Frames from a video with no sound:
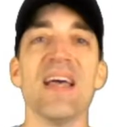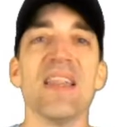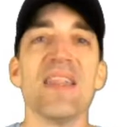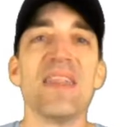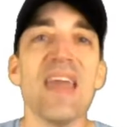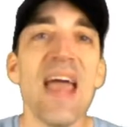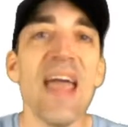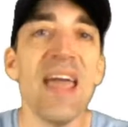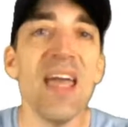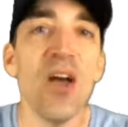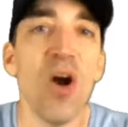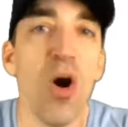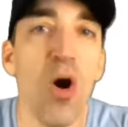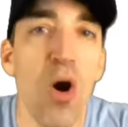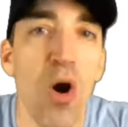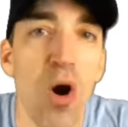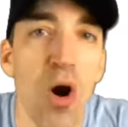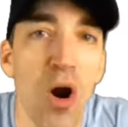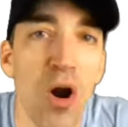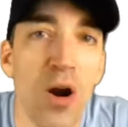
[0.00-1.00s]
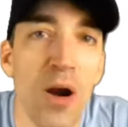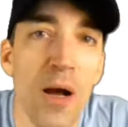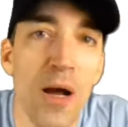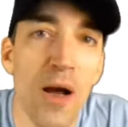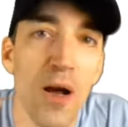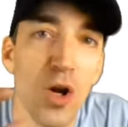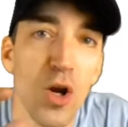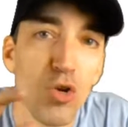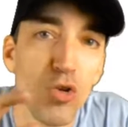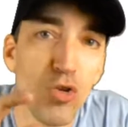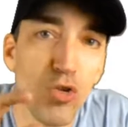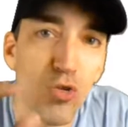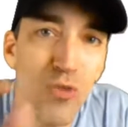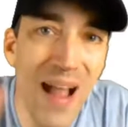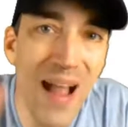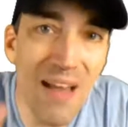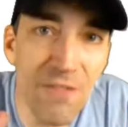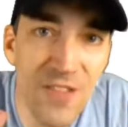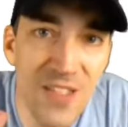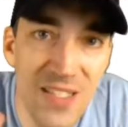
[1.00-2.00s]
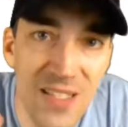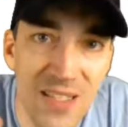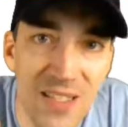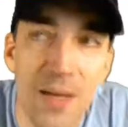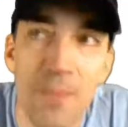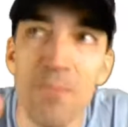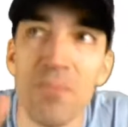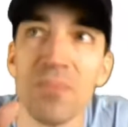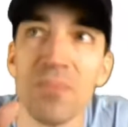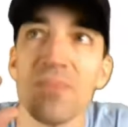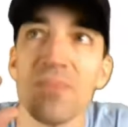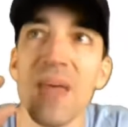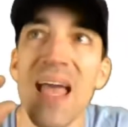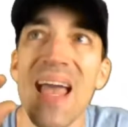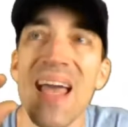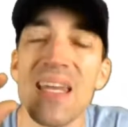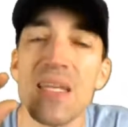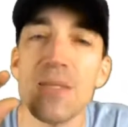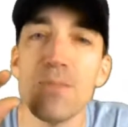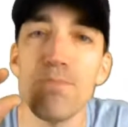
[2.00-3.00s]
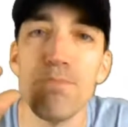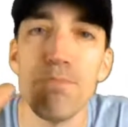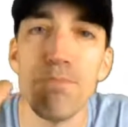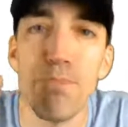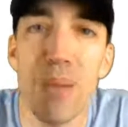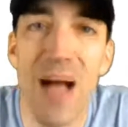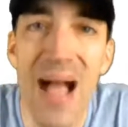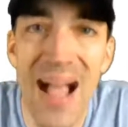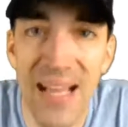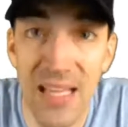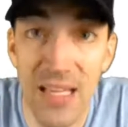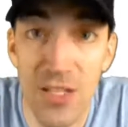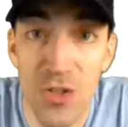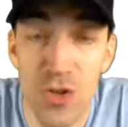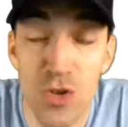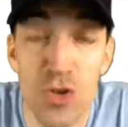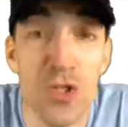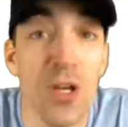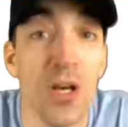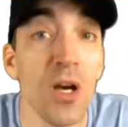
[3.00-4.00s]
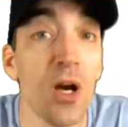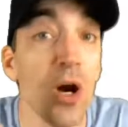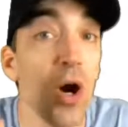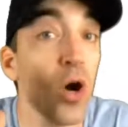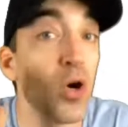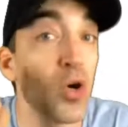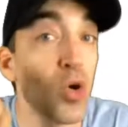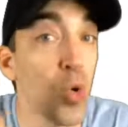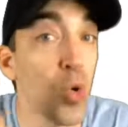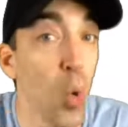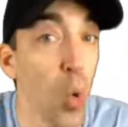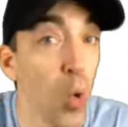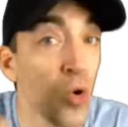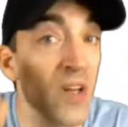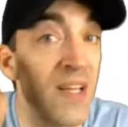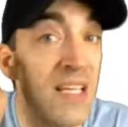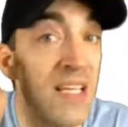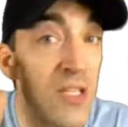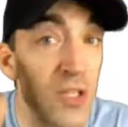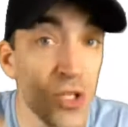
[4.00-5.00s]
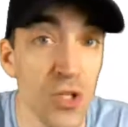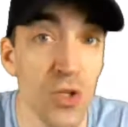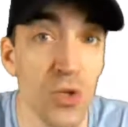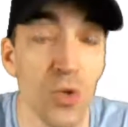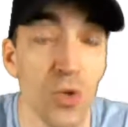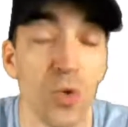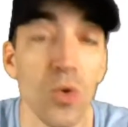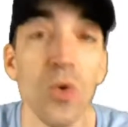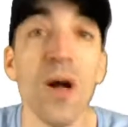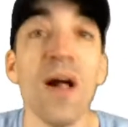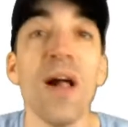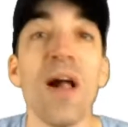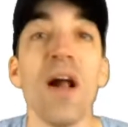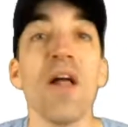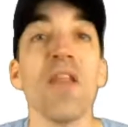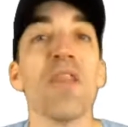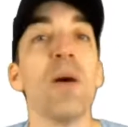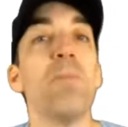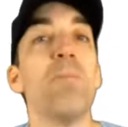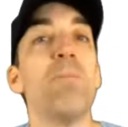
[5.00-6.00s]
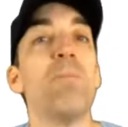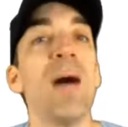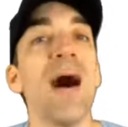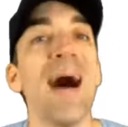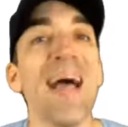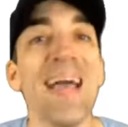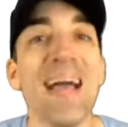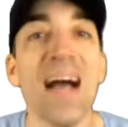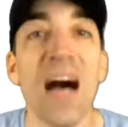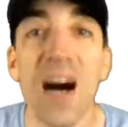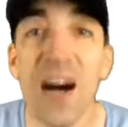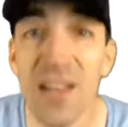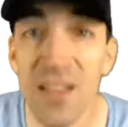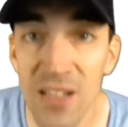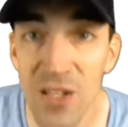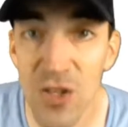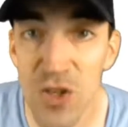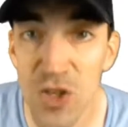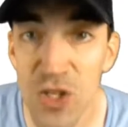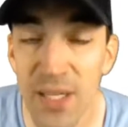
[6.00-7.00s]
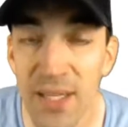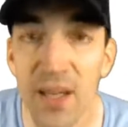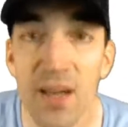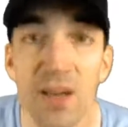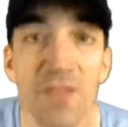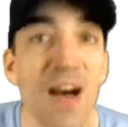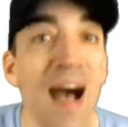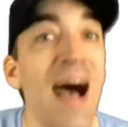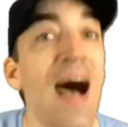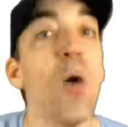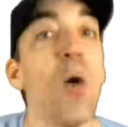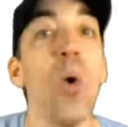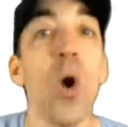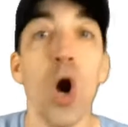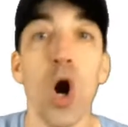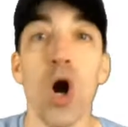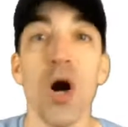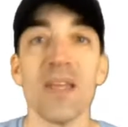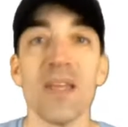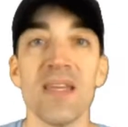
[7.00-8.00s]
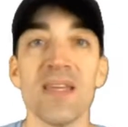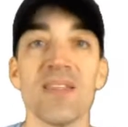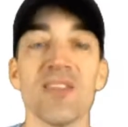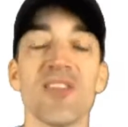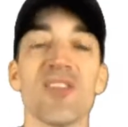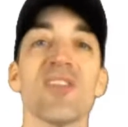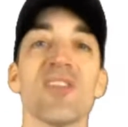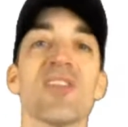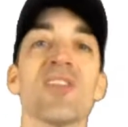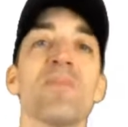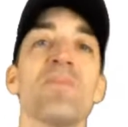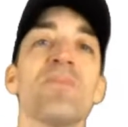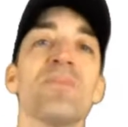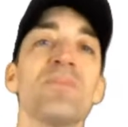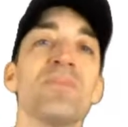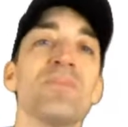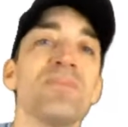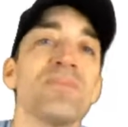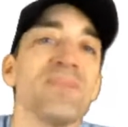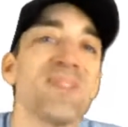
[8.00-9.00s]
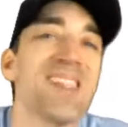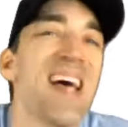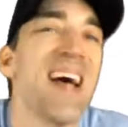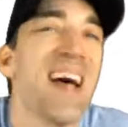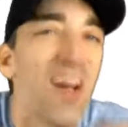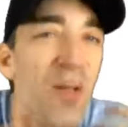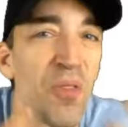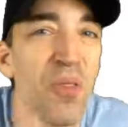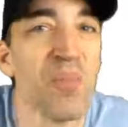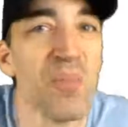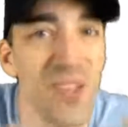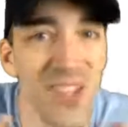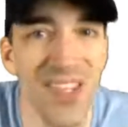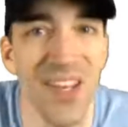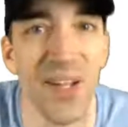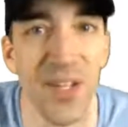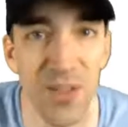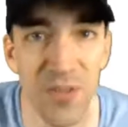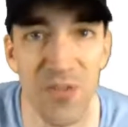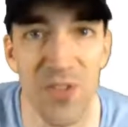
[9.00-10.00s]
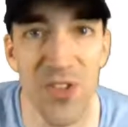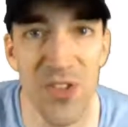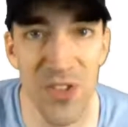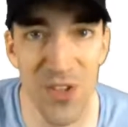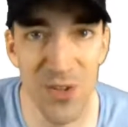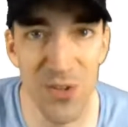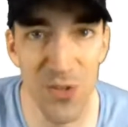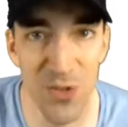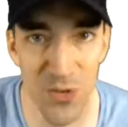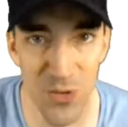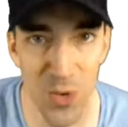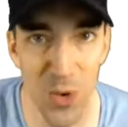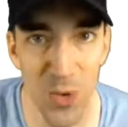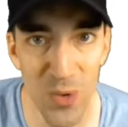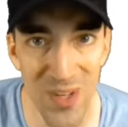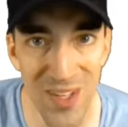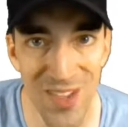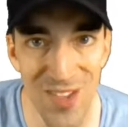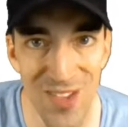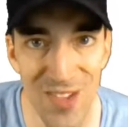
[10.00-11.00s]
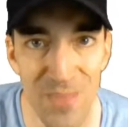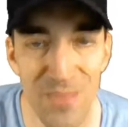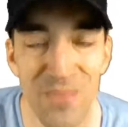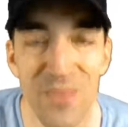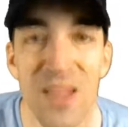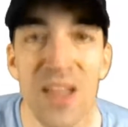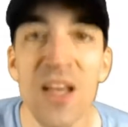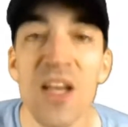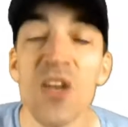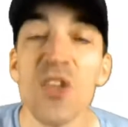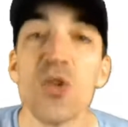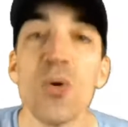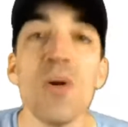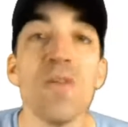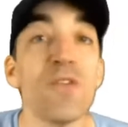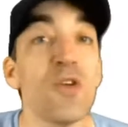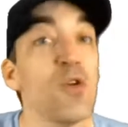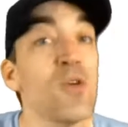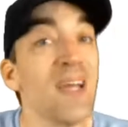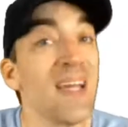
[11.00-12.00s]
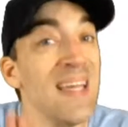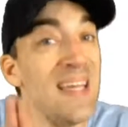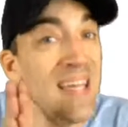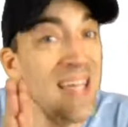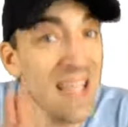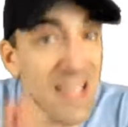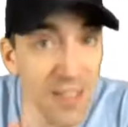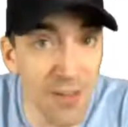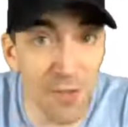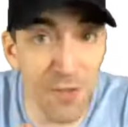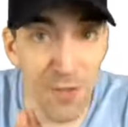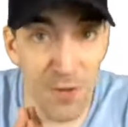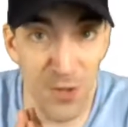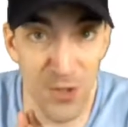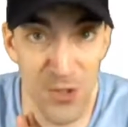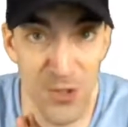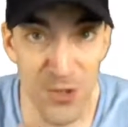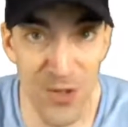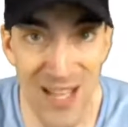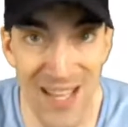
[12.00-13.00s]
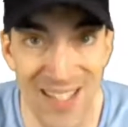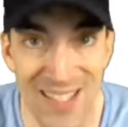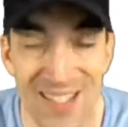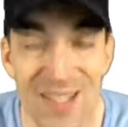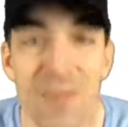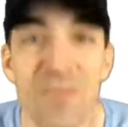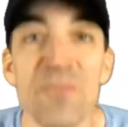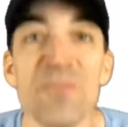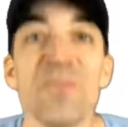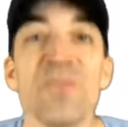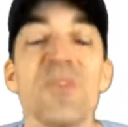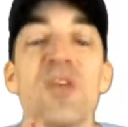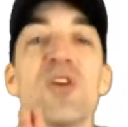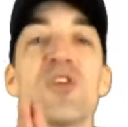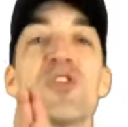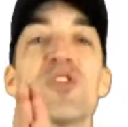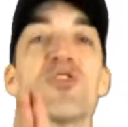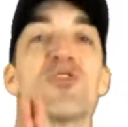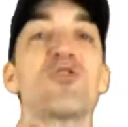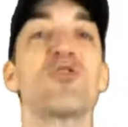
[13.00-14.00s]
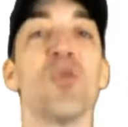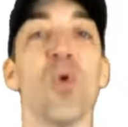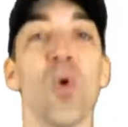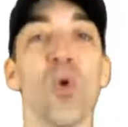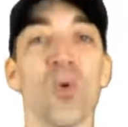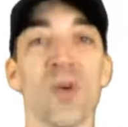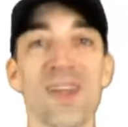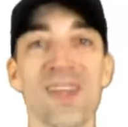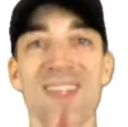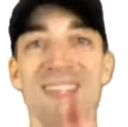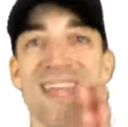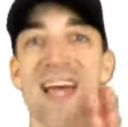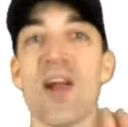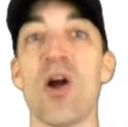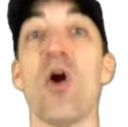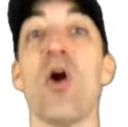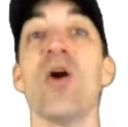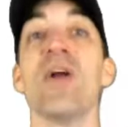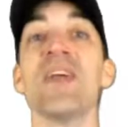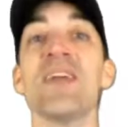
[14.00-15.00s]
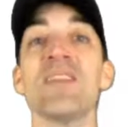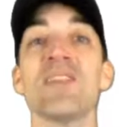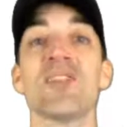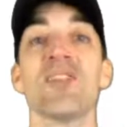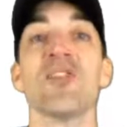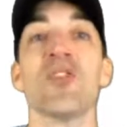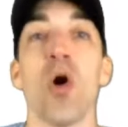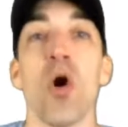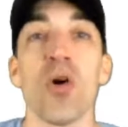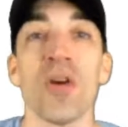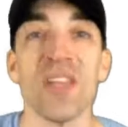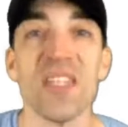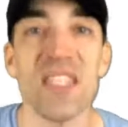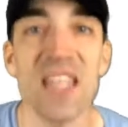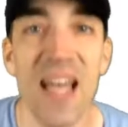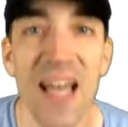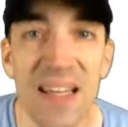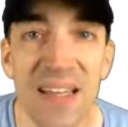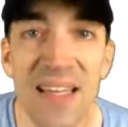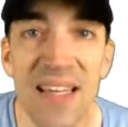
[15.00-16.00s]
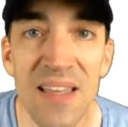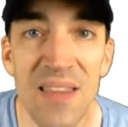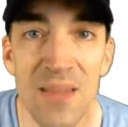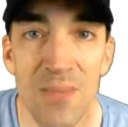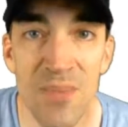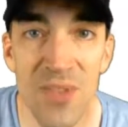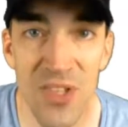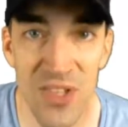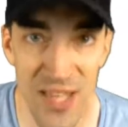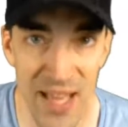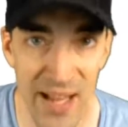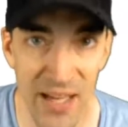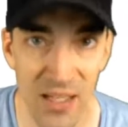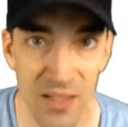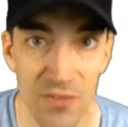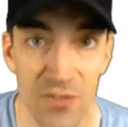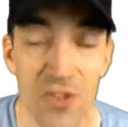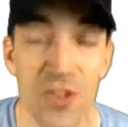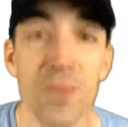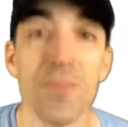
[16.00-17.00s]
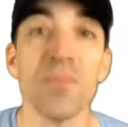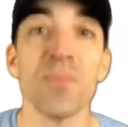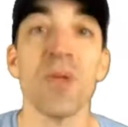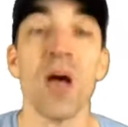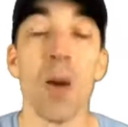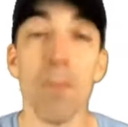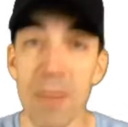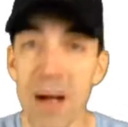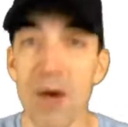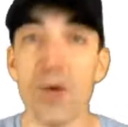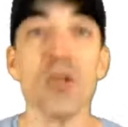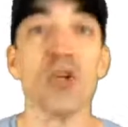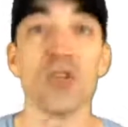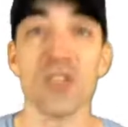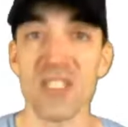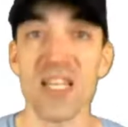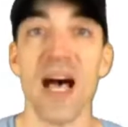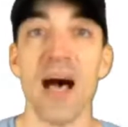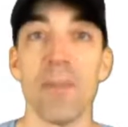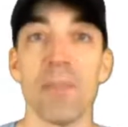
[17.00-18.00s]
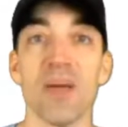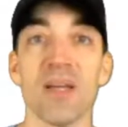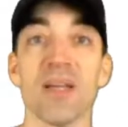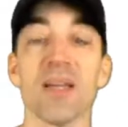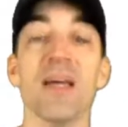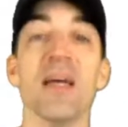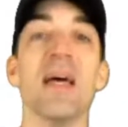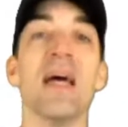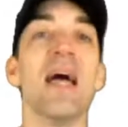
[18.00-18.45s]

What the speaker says: They are crafted and packaged according to the biology of how audiences tell themselves stories. So if you can infiltrate the stories that audiences are telling themselves about your topic